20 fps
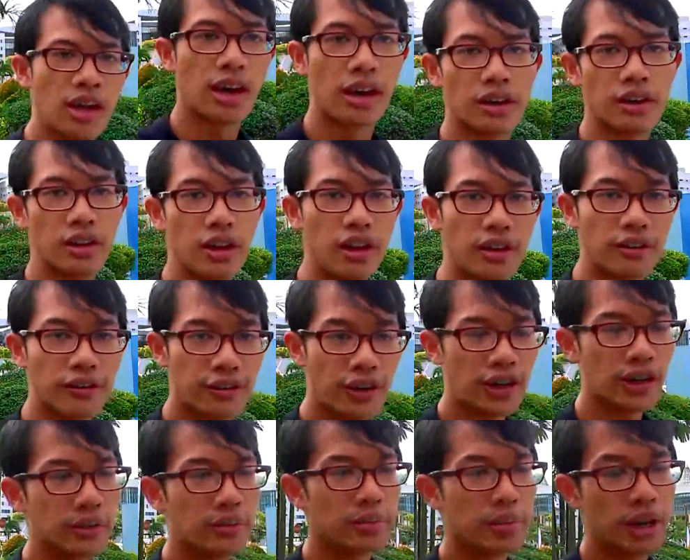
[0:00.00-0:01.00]
Had a lot of
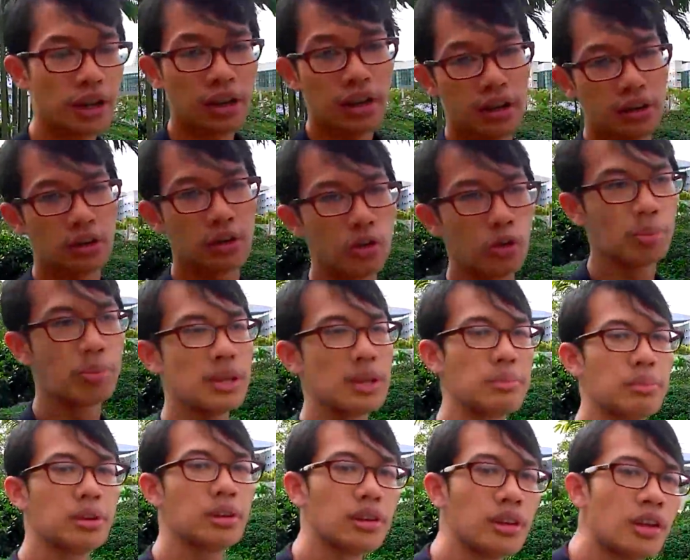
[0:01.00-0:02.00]
fun, met a lot of cool
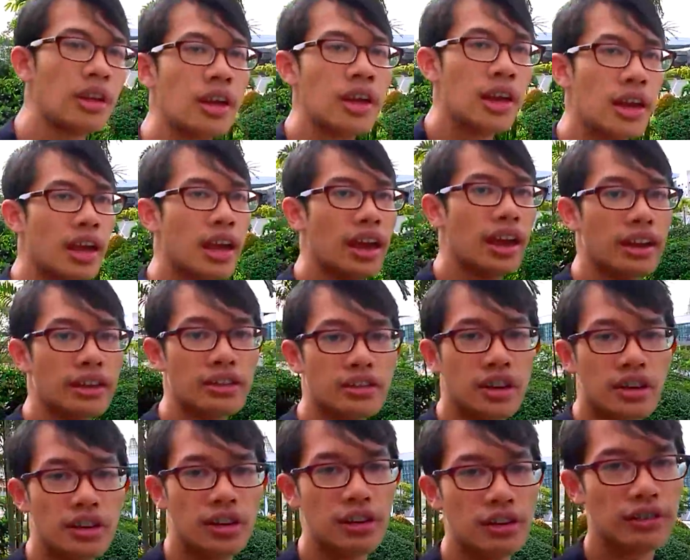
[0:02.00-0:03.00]
people, and
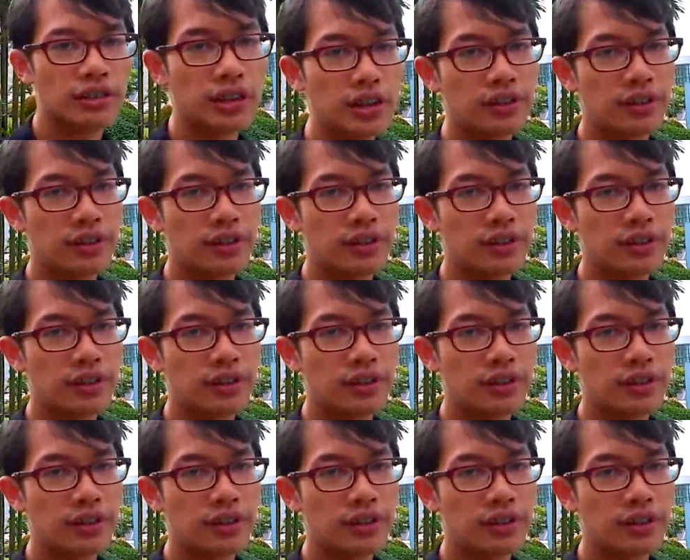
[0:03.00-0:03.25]
saw a lot of